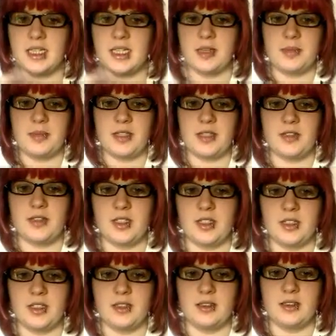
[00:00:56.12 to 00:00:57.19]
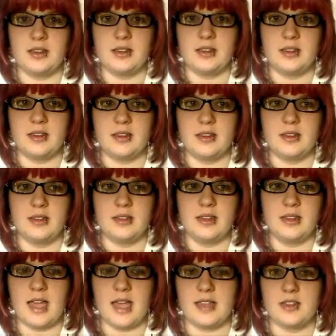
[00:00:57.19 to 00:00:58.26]
bit of a
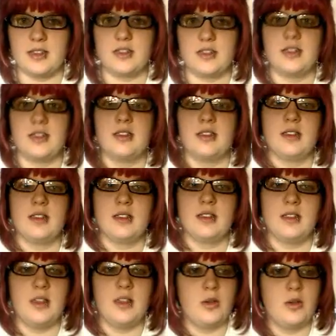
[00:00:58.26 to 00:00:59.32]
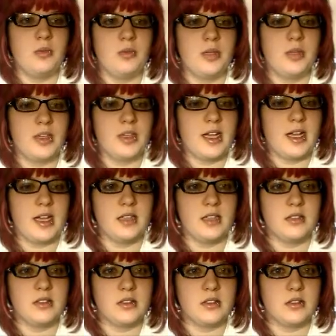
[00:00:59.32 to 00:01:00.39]
less known book, I
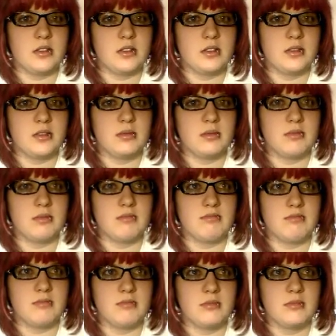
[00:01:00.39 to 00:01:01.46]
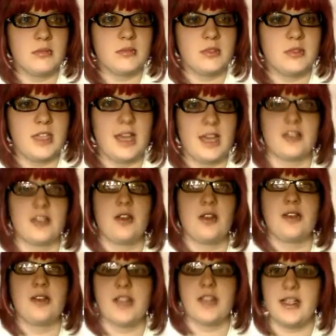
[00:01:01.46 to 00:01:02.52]
guess. Yeah, so I
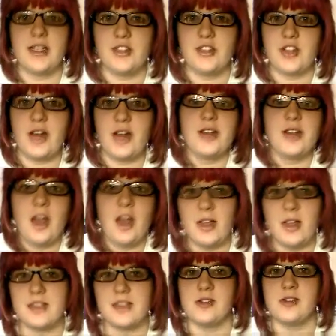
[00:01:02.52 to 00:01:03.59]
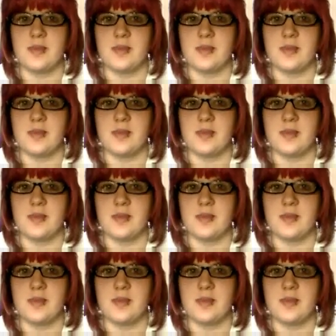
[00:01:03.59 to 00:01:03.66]
decided to share the awesome